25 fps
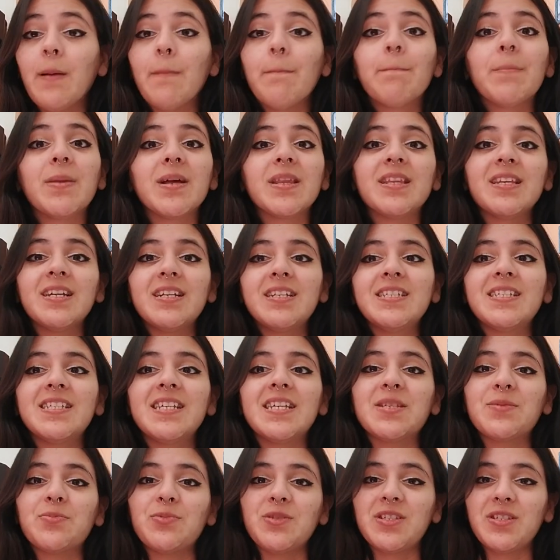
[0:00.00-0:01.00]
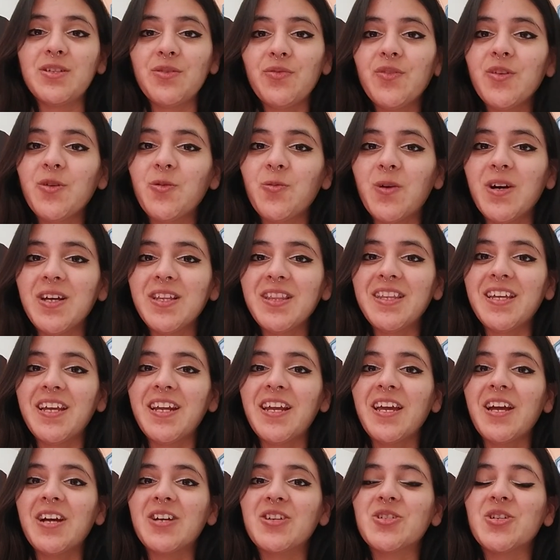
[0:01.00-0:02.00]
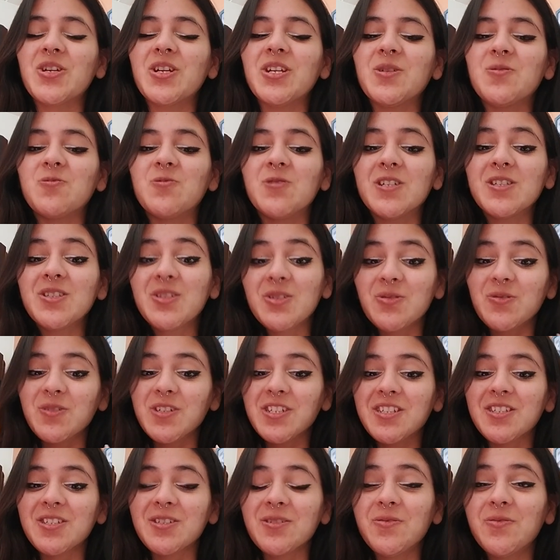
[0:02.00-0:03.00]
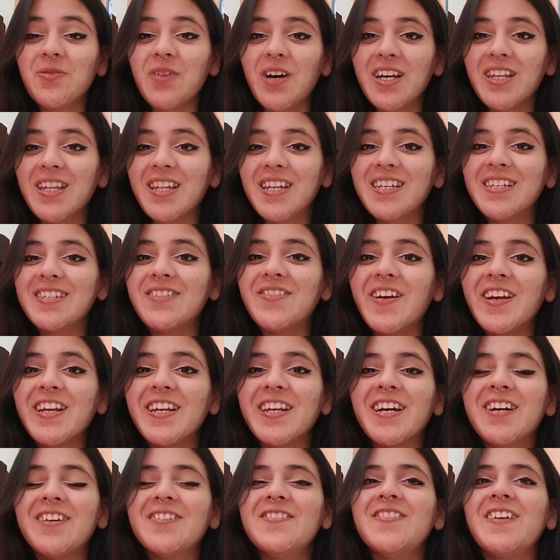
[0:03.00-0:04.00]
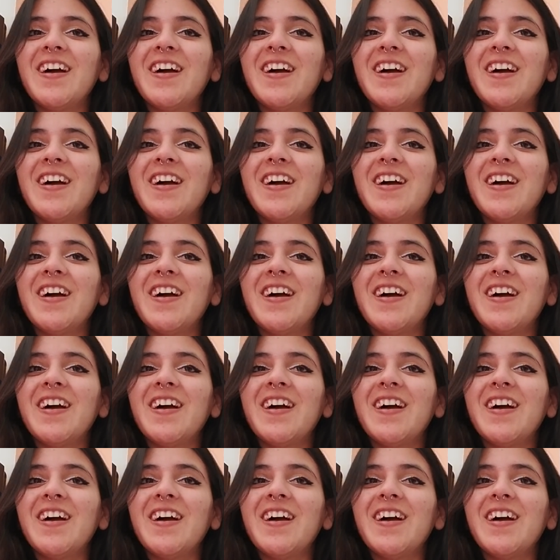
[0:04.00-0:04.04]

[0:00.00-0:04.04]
But there is a specific one that I actually want to read so badly right now,